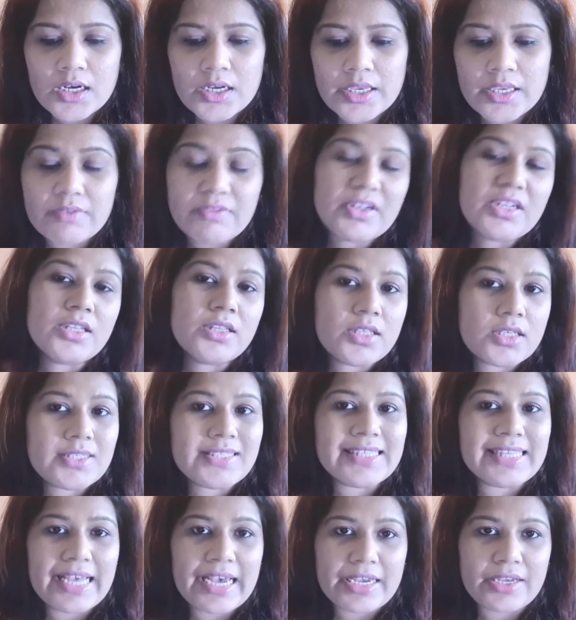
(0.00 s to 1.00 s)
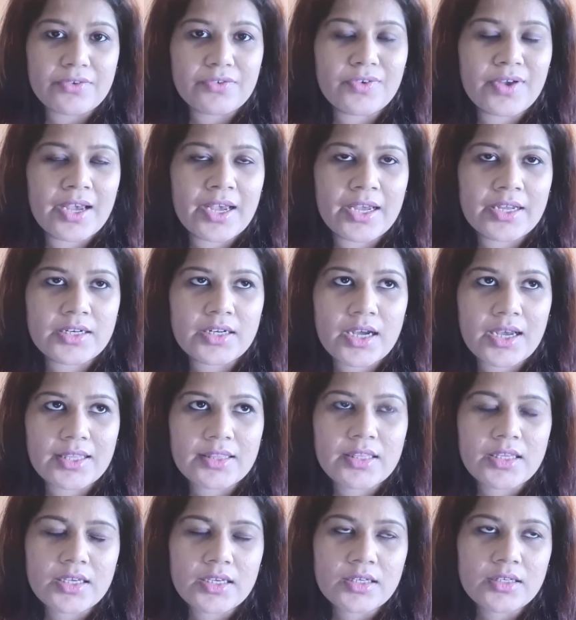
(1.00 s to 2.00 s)
even in this life. And I
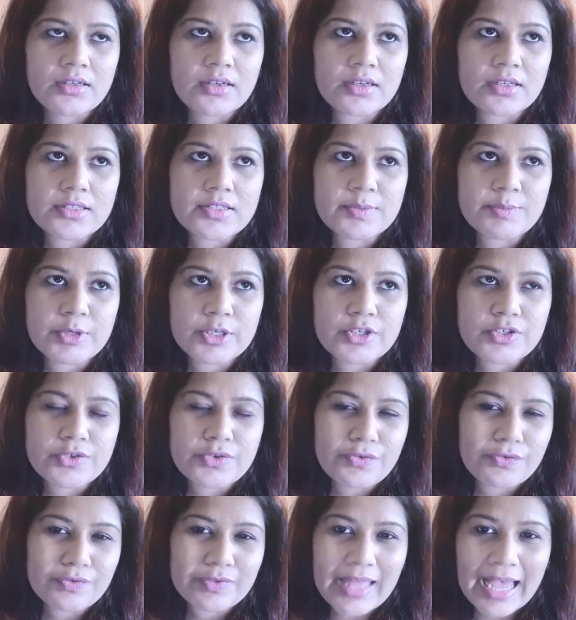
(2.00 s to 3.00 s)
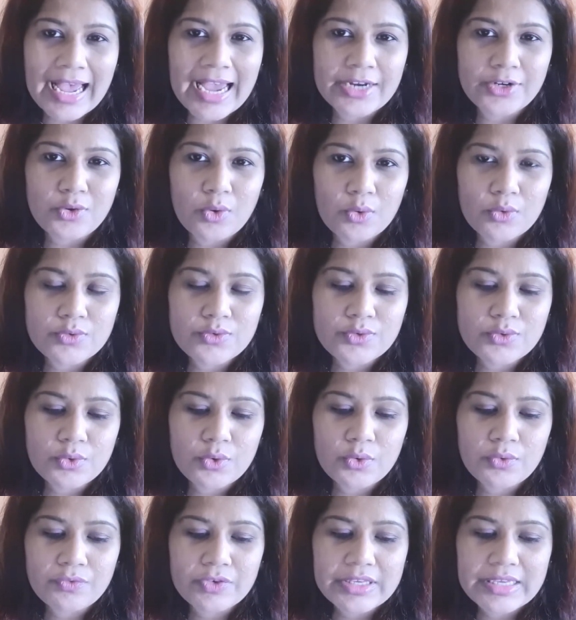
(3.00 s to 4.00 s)
think it's because of that
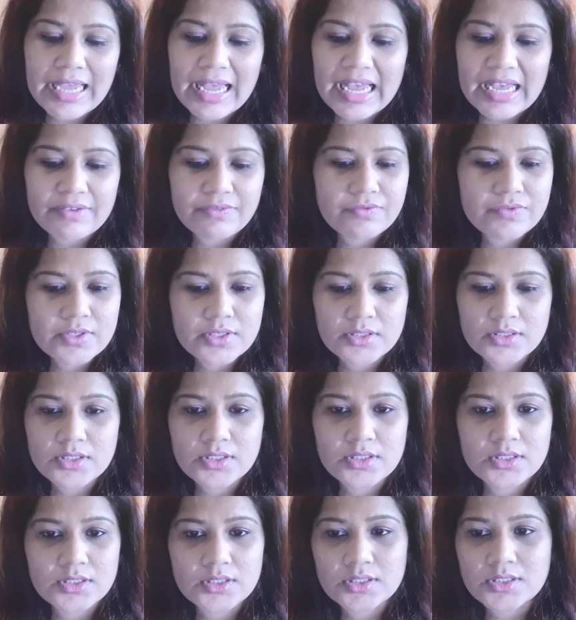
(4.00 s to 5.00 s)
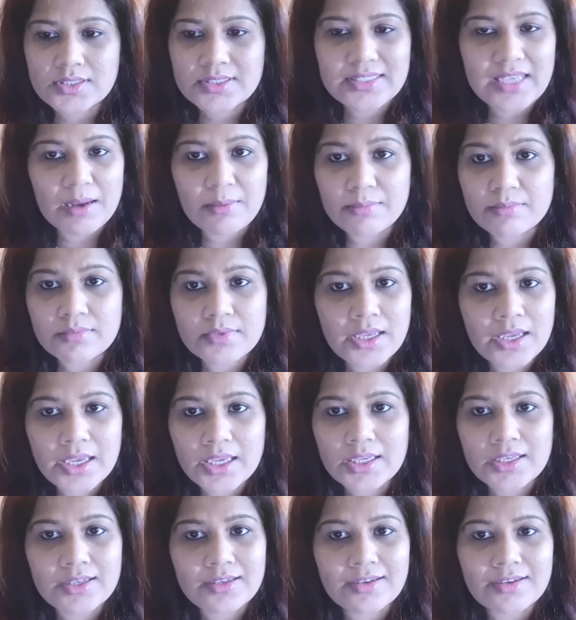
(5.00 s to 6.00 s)
also we have
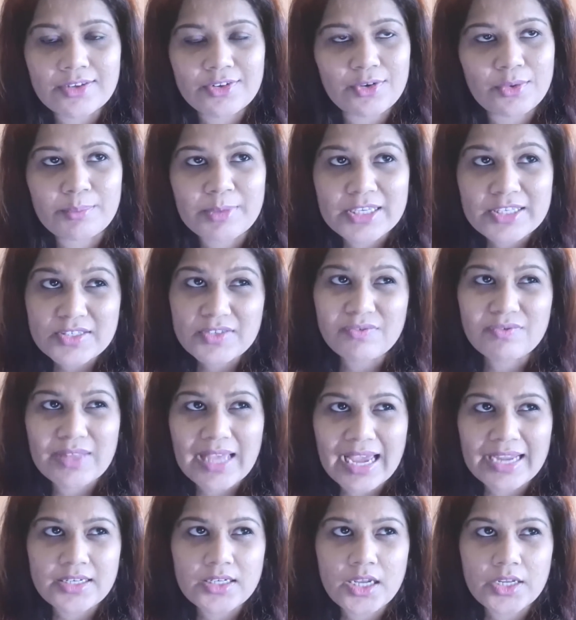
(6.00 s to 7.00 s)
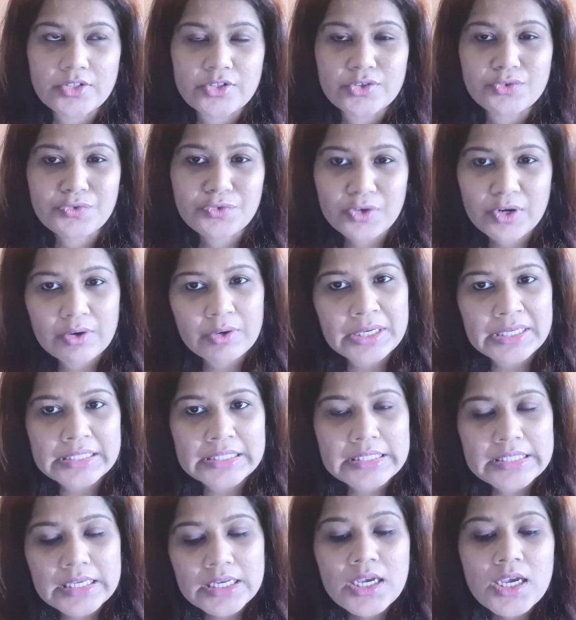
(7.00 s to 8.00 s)
something, you know, because of that
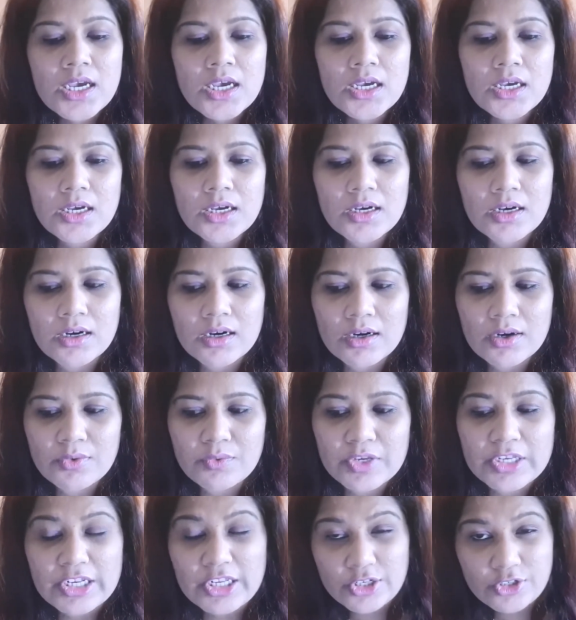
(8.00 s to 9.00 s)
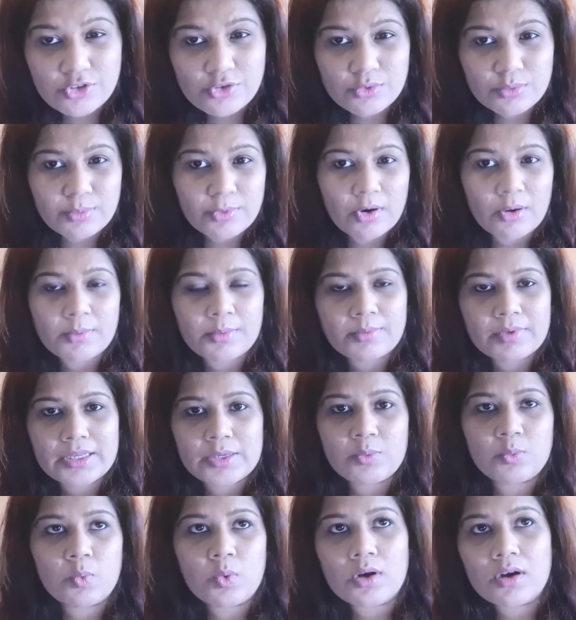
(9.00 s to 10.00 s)
interference, we need to
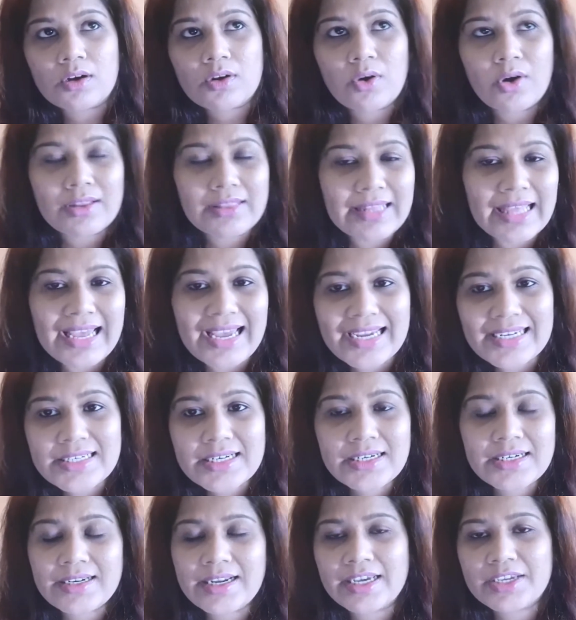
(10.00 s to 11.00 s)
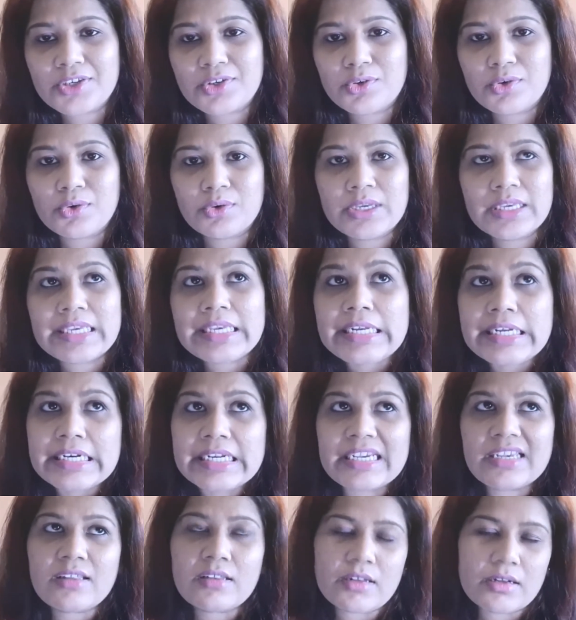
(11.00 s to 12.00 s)
probably work on that, like, you know,
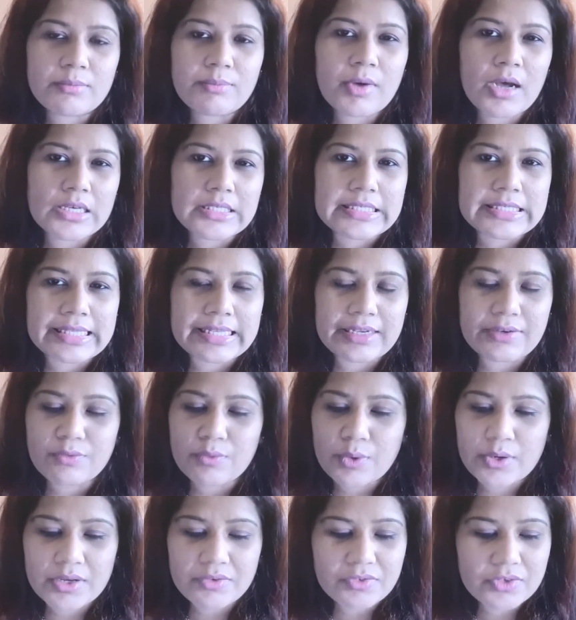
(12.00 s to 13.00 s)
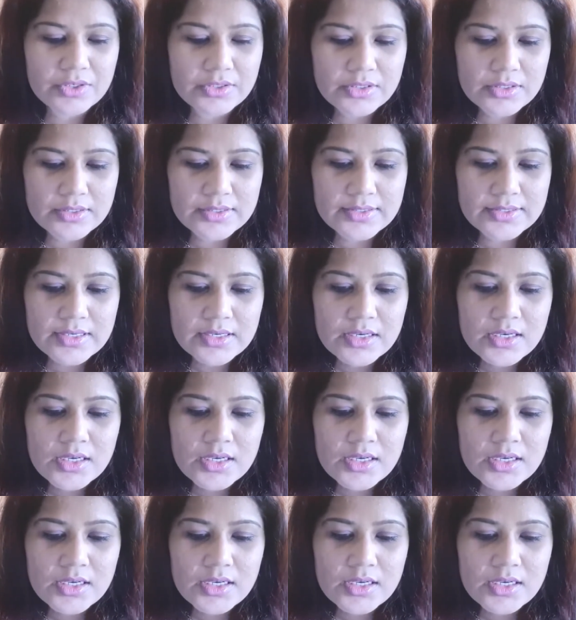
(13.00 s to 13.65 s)
healing and past life, whatever it is.